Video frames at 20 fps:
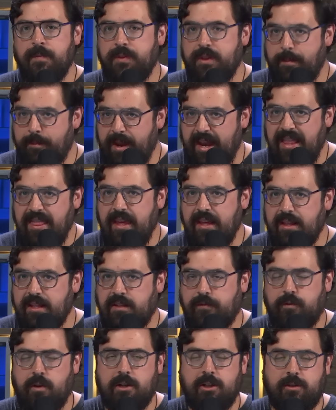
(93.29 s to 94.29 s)
The main thing
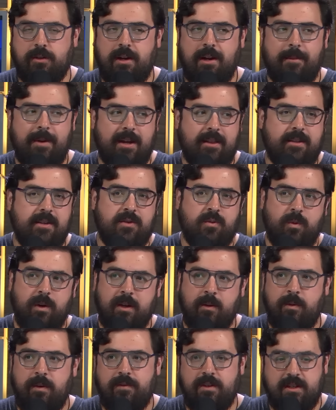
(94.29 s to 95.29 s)
that's frustrating about this,
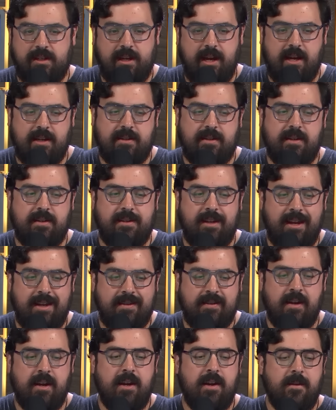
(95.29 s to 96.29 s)
Will, and we've discussed this,
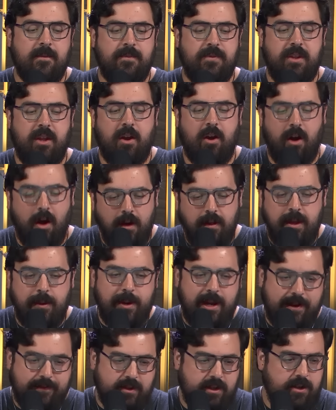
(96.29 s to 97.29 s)
is all they would have